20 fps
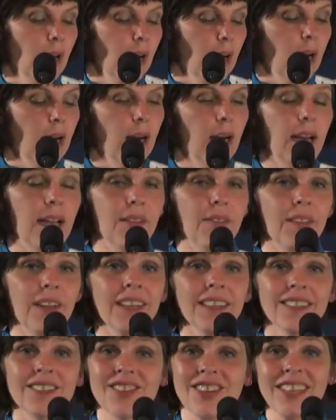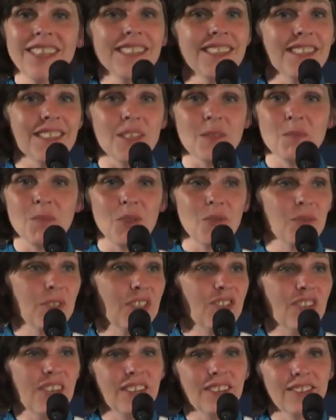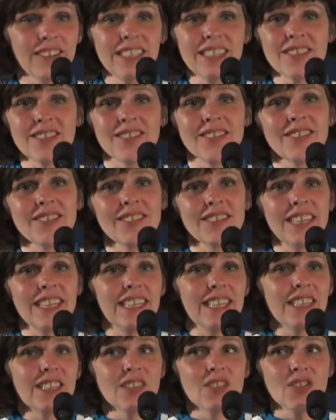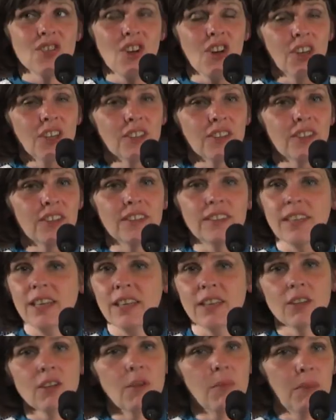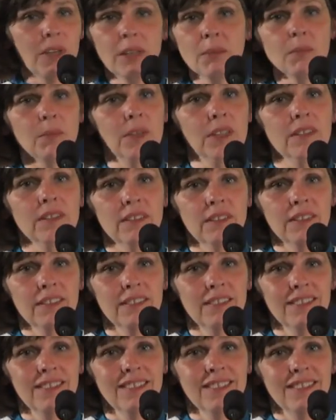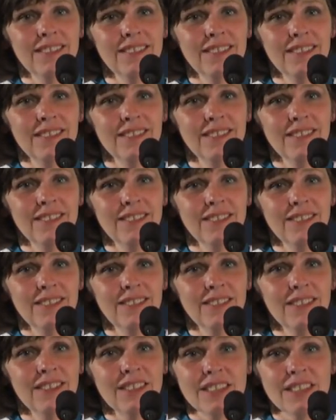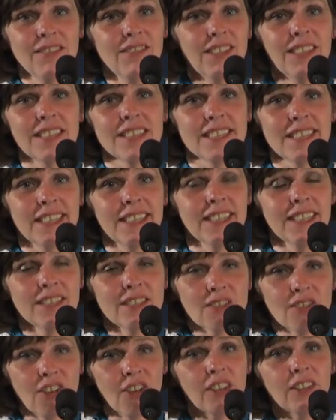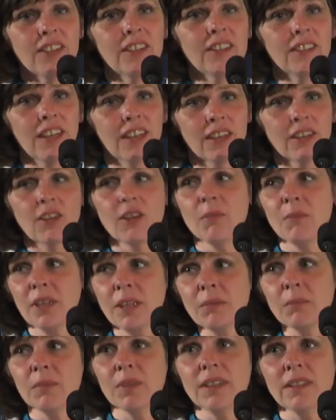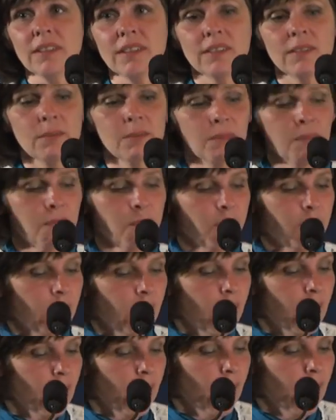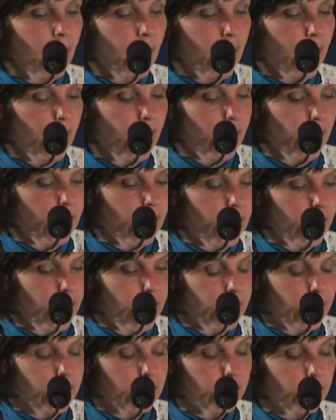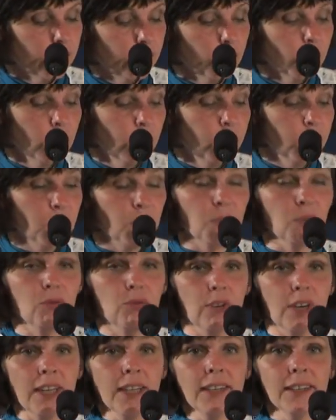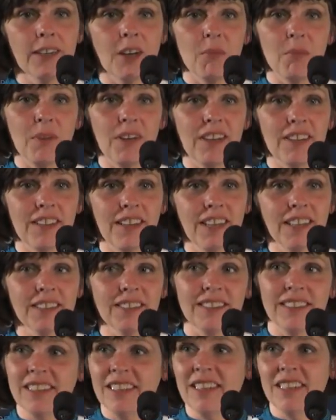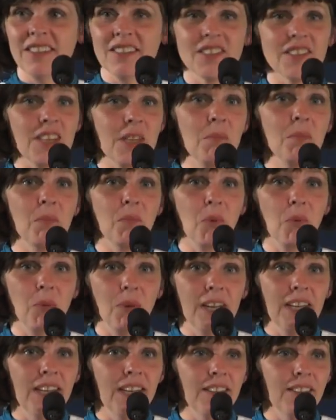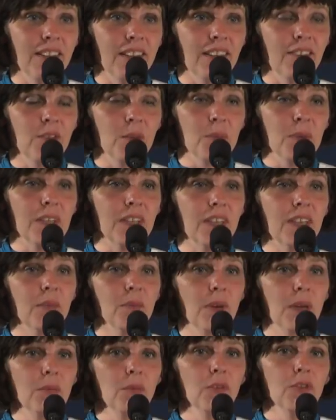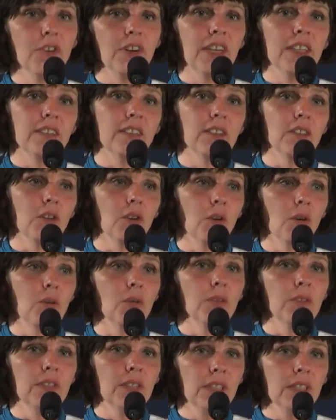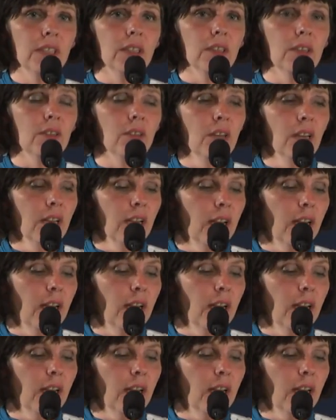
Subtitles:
And that changes between generations. It is not the 10 Commandments. Seriously, it is not the 10 Commandments. And if we could write it up like that in a simple way that everybody can memorize and hold dear,